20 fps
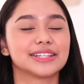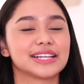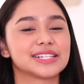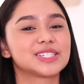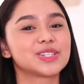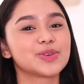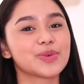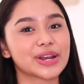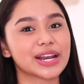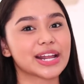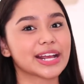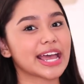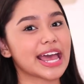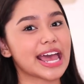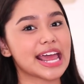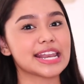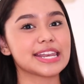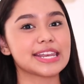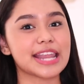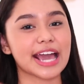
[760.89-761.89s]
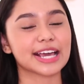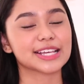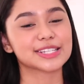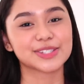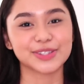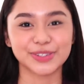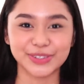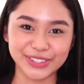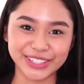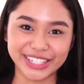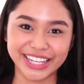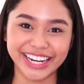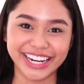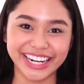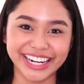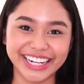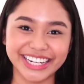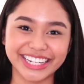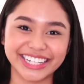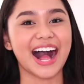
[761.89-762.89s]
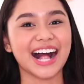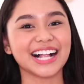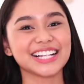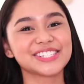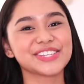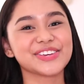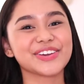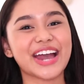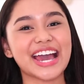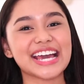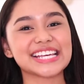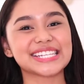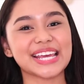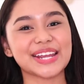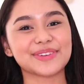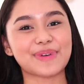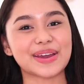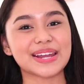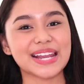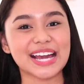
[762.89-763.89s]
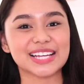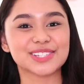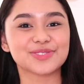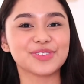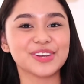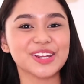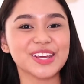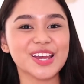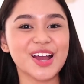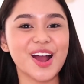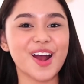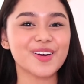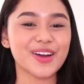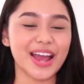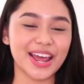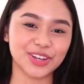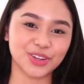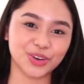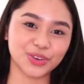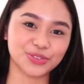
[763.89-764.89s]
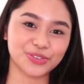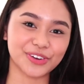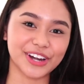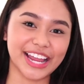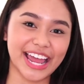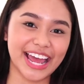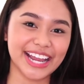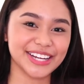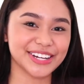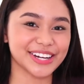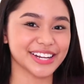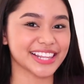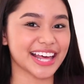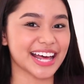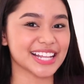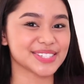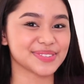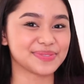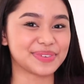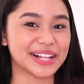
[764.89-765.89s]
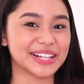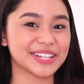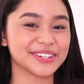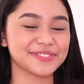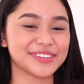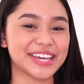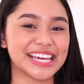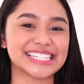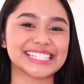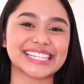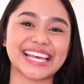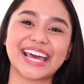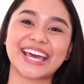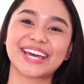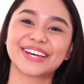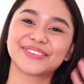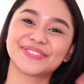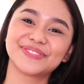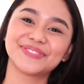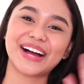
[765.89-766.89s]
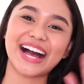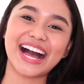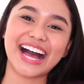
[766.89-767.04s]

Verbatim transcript: Let's do it again next school year. I'll see you guys in my next video and don't forget your That's Ball Amazing.